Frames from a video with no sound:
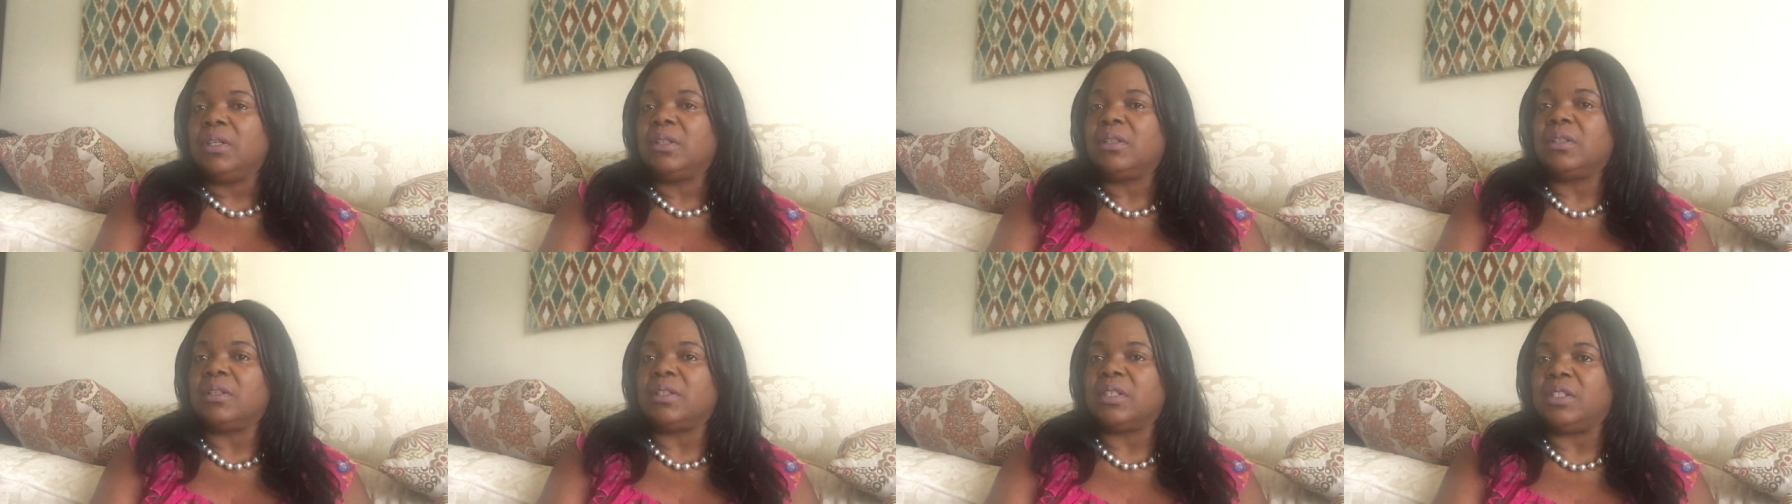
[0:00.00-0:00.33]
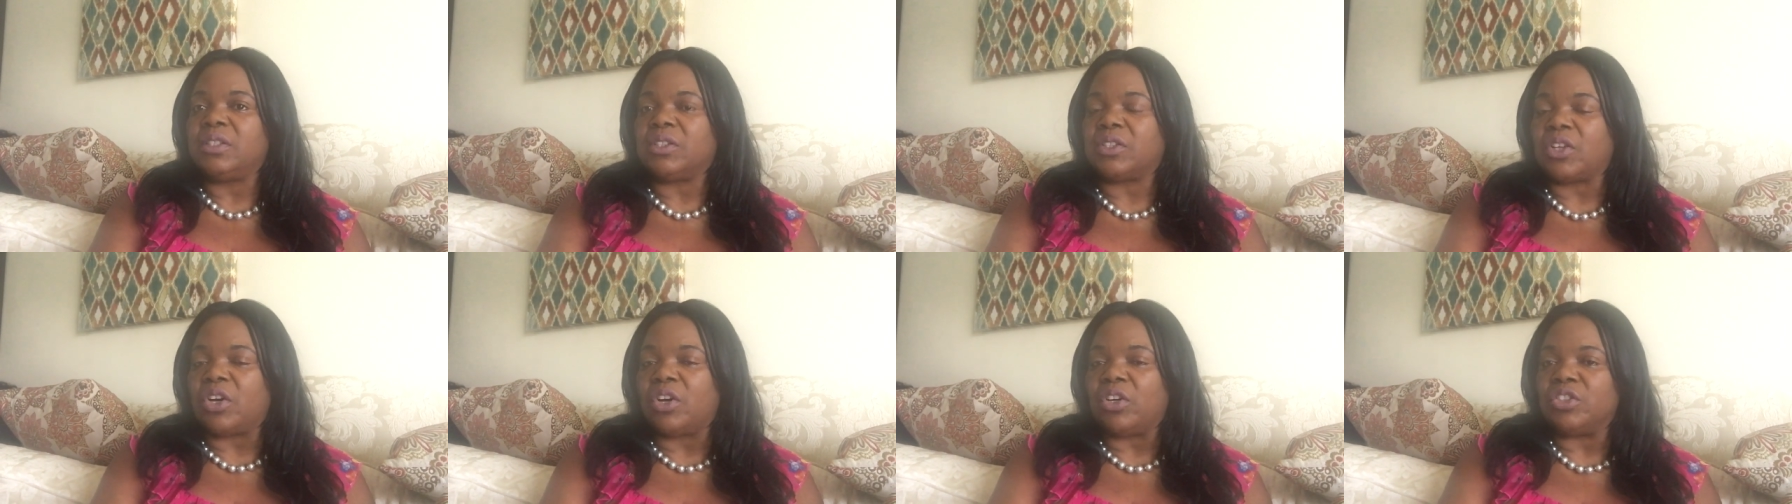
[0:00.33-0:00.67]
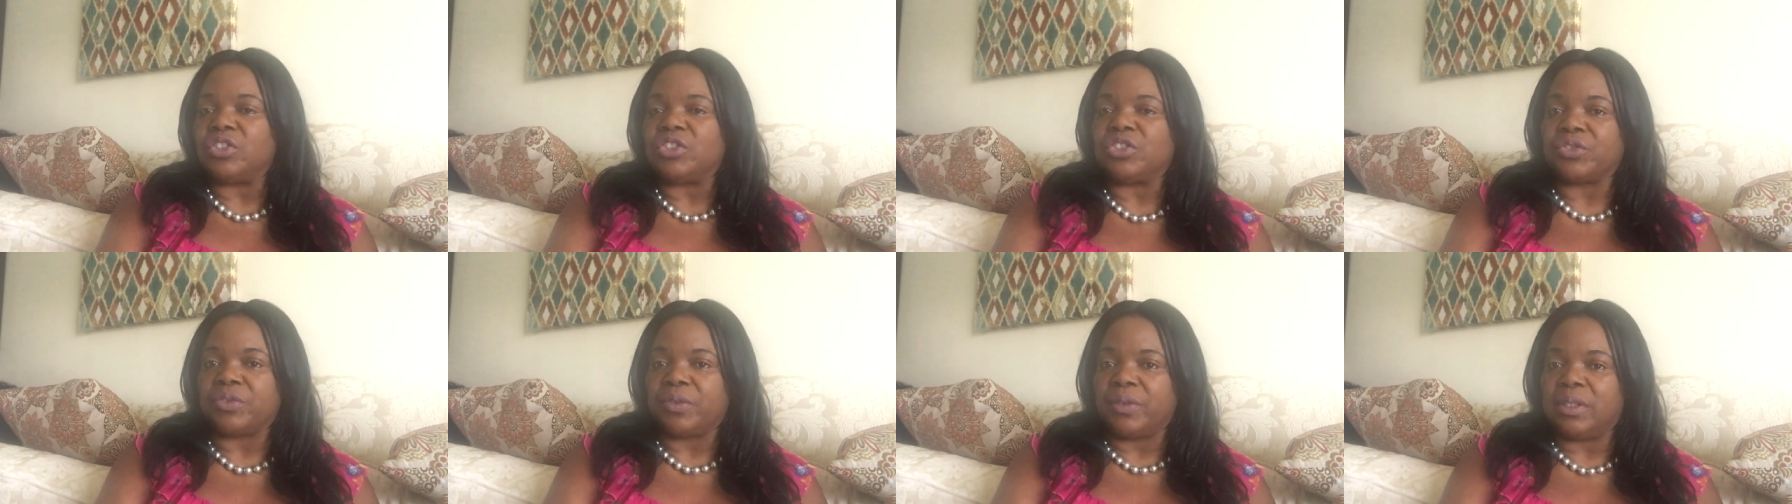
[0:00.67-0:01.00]
to these
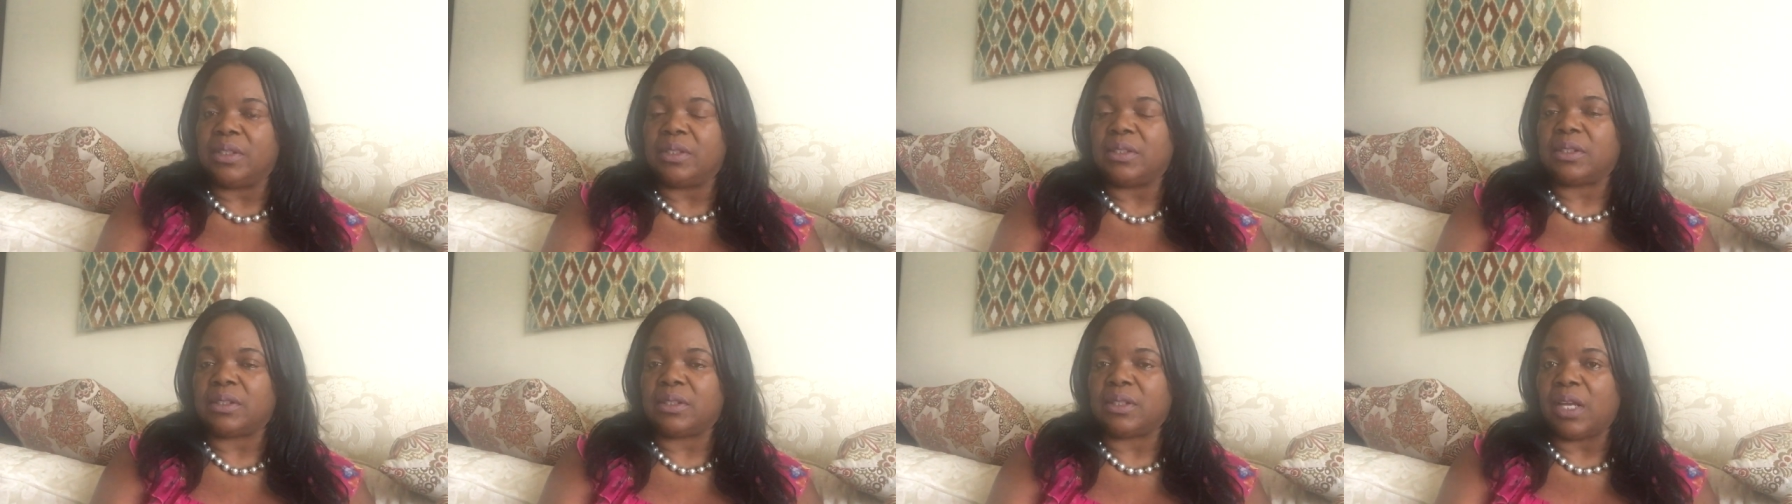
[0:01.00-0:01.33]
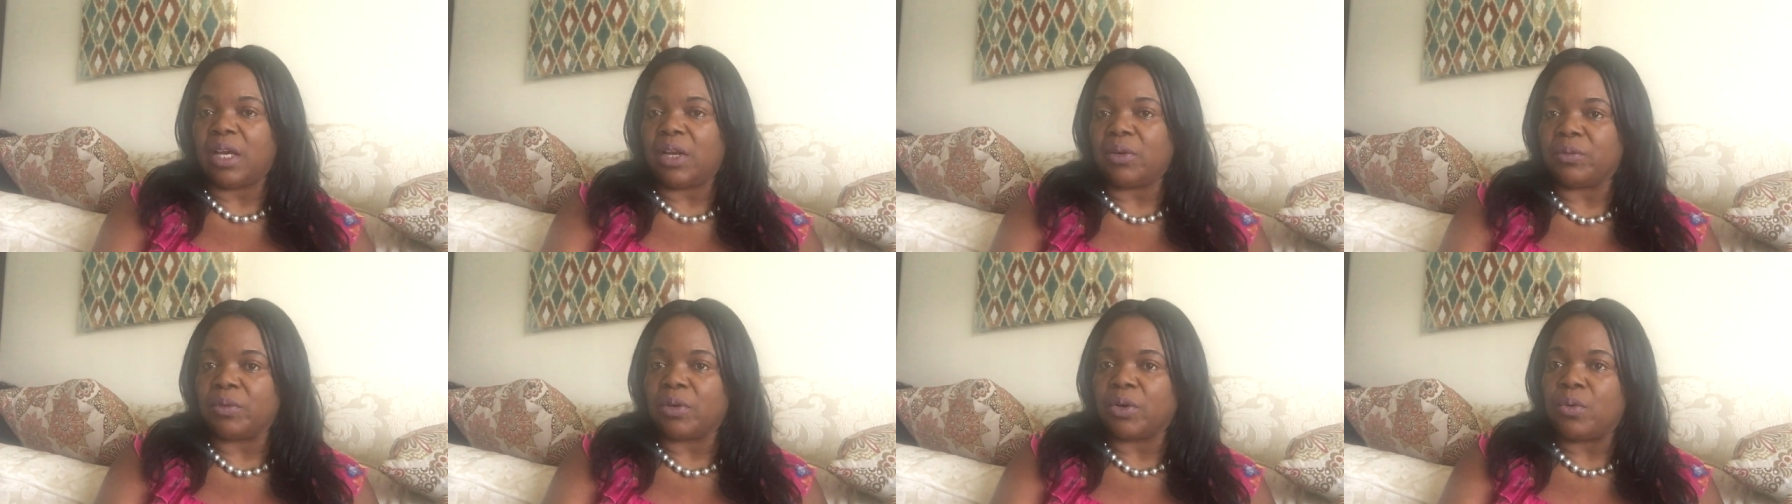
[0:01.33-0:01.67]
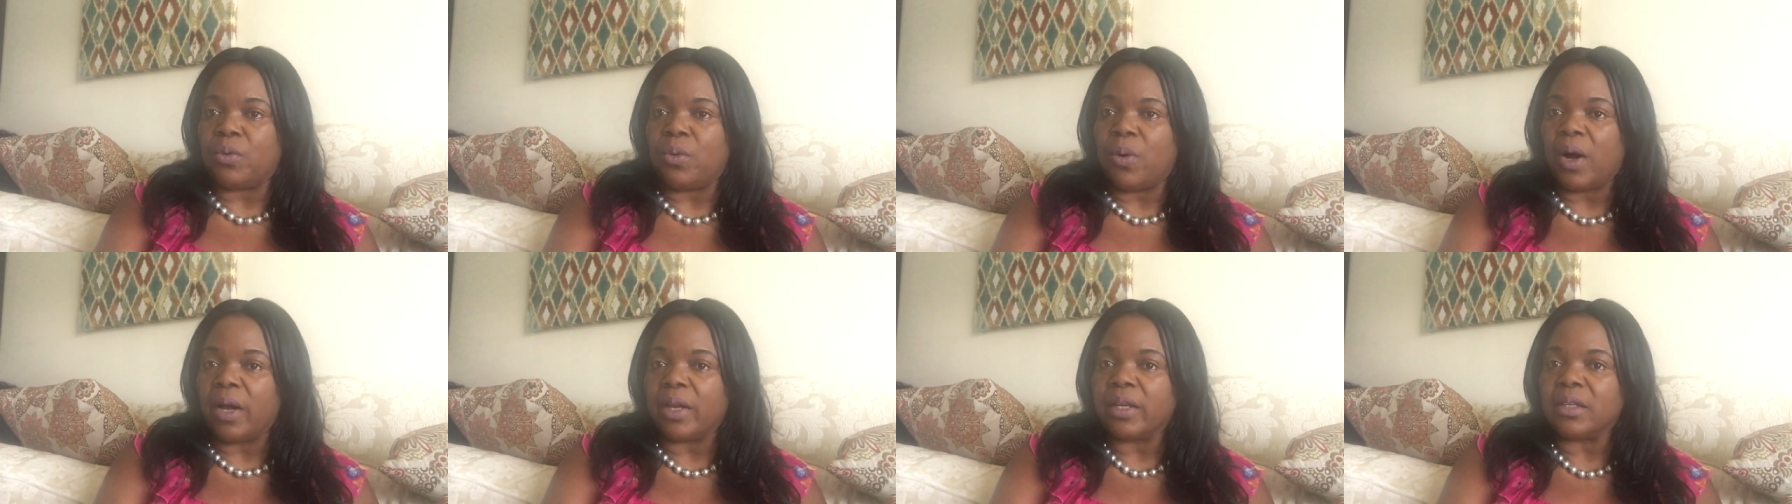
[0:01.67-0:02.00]
countries that
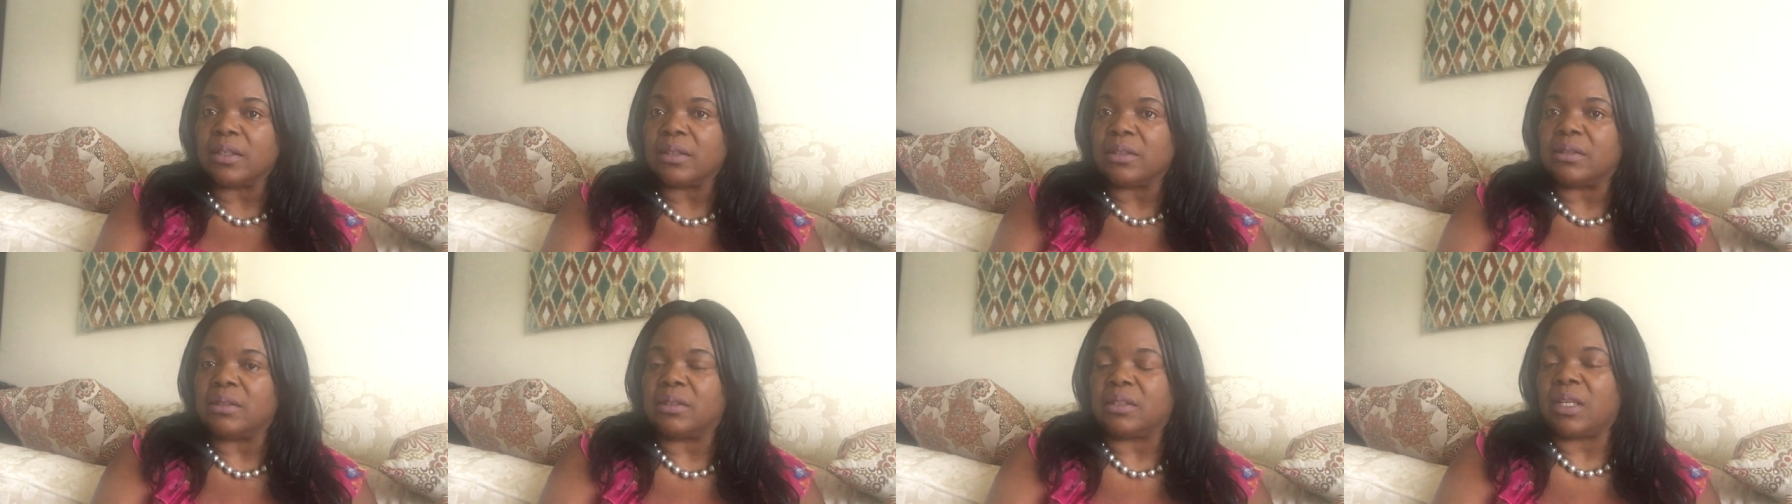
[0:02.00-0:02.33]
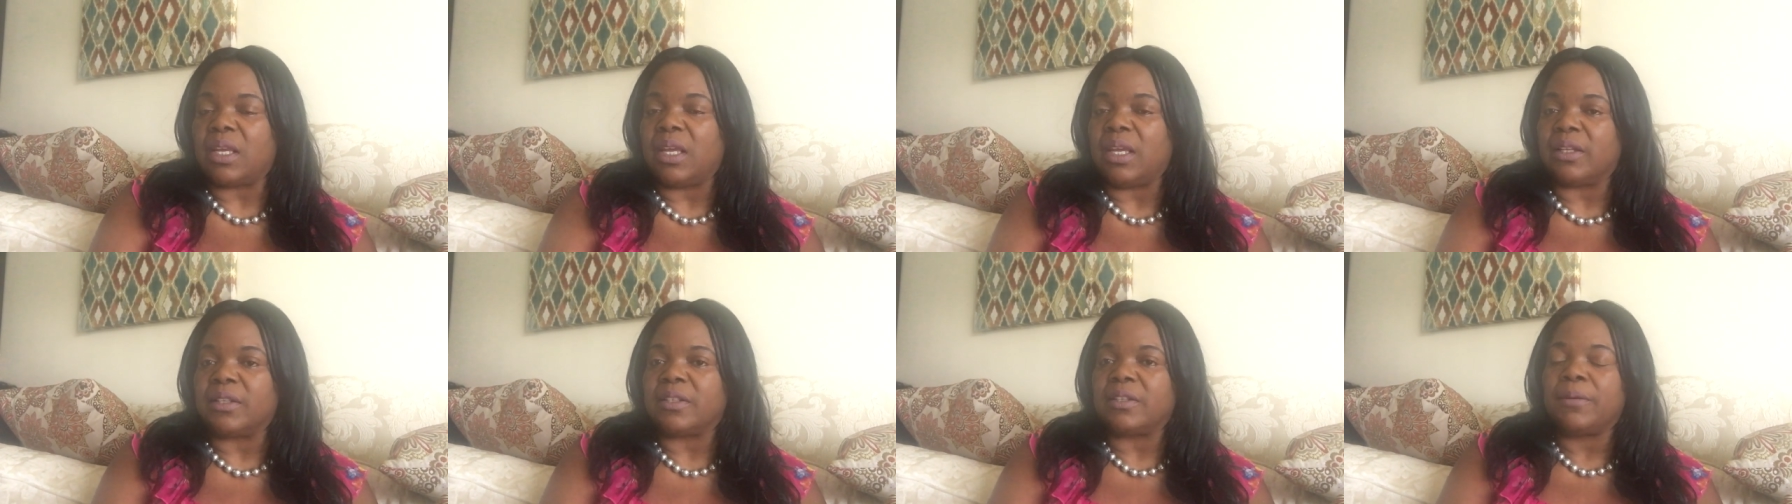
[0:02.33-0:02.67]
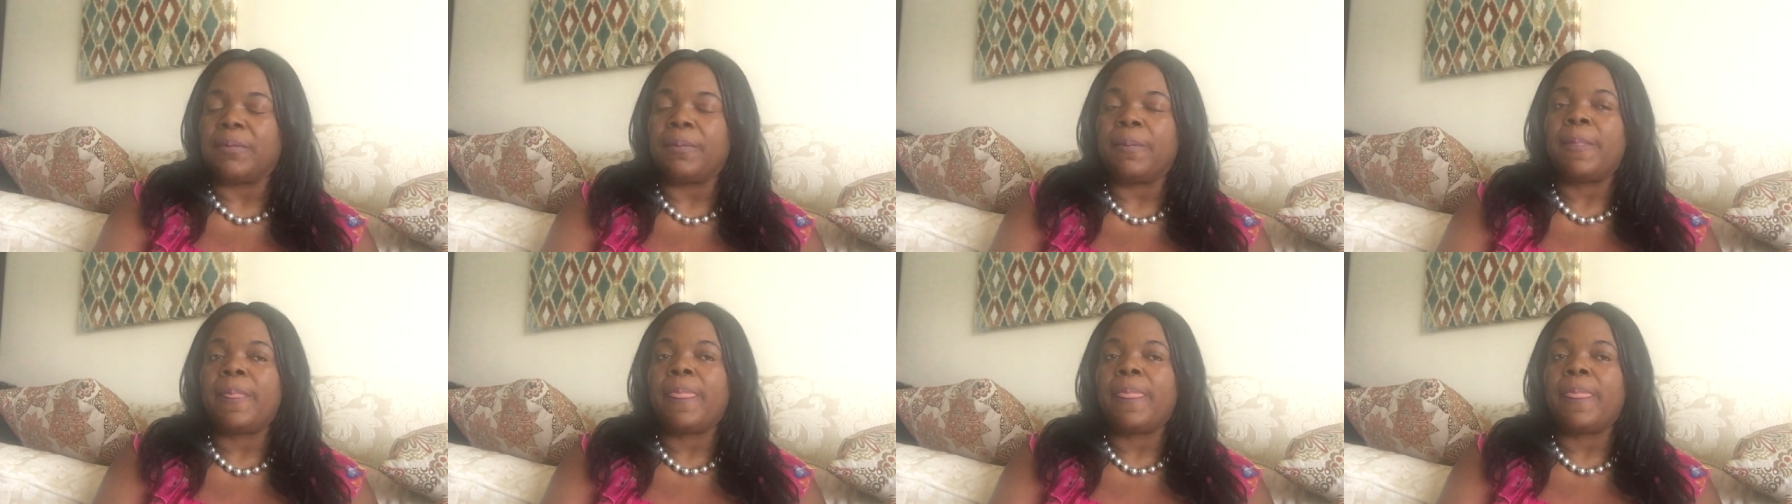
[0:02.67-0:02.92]
requires it.